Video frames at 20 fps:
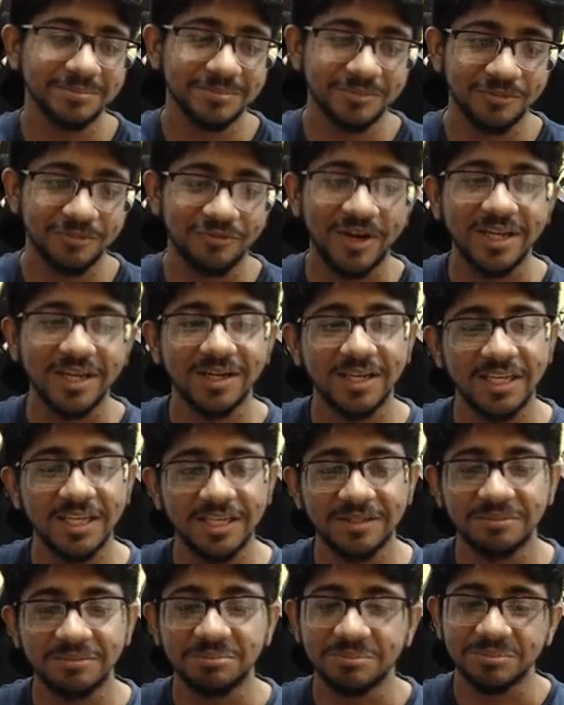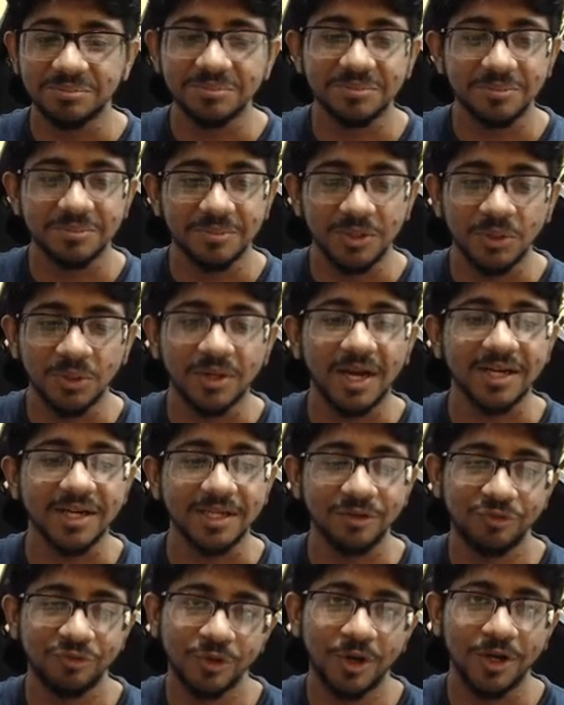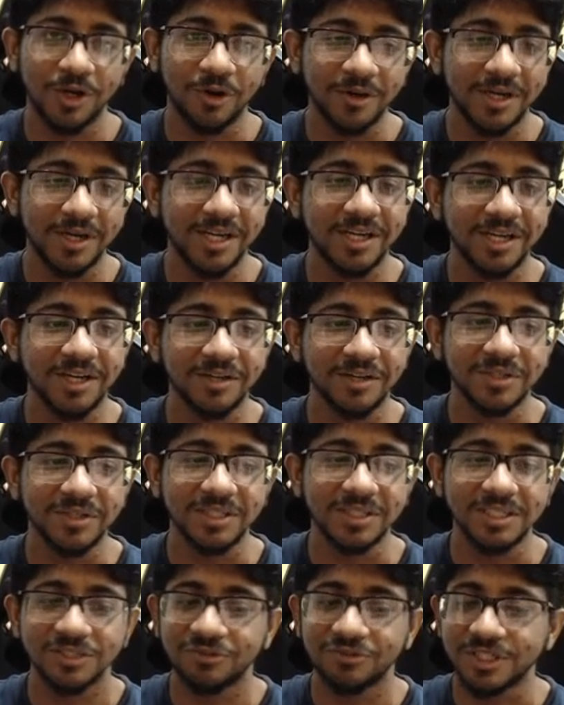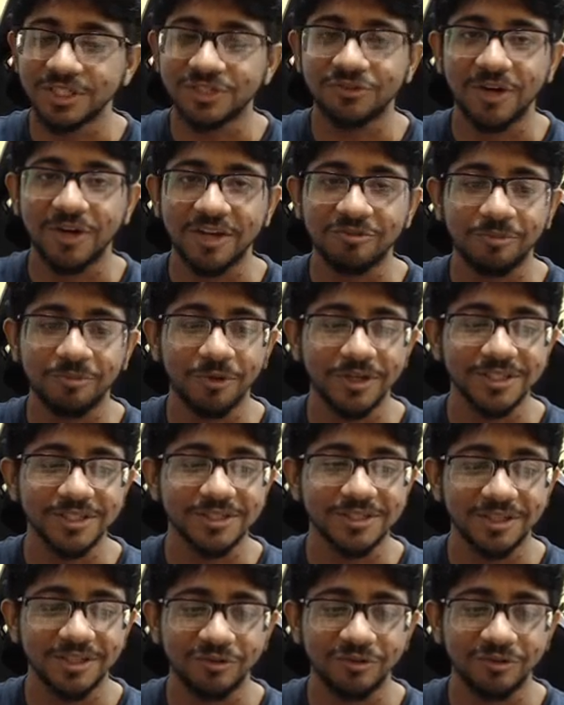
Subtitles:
finally, look at, if you are already done with these first 5 points,